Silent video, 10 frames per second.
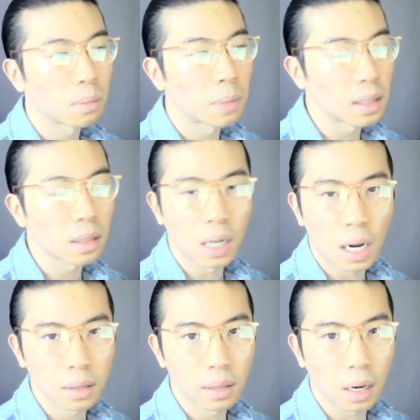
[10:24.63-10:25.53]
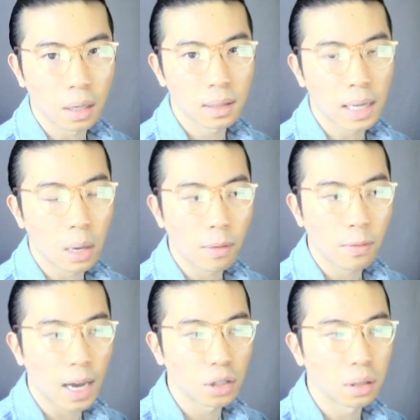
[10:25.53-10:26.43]
basically oscillating on a sideways
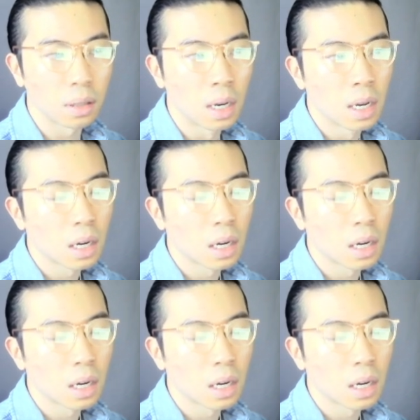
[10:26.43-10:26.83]
fashion,